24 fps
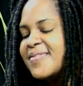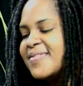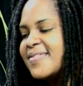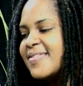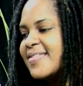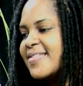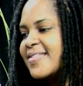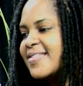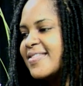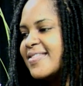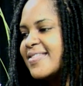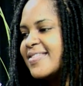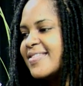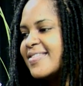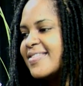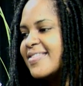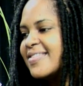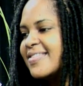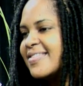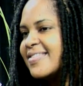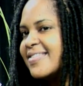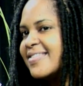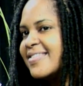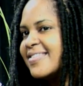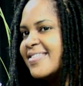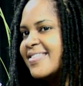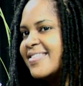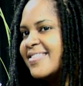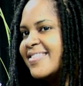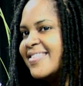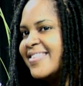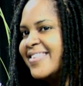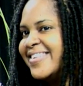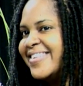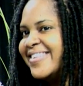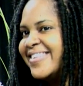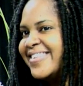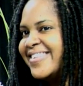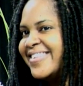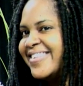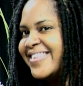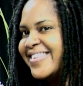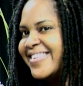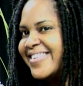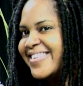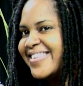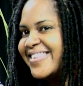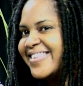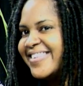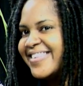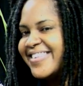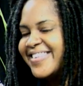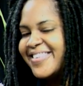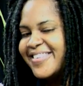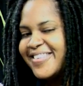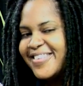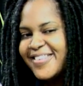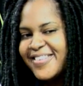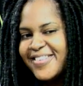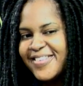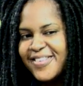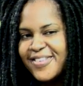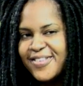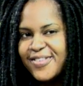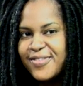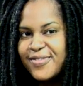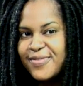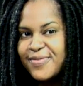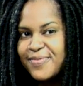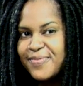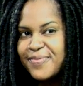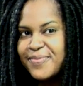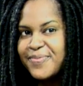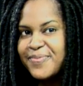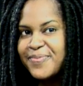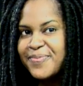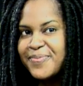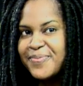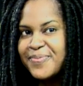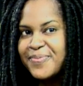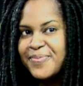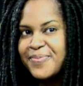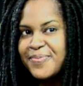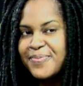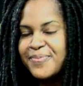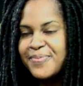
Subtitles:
(silent)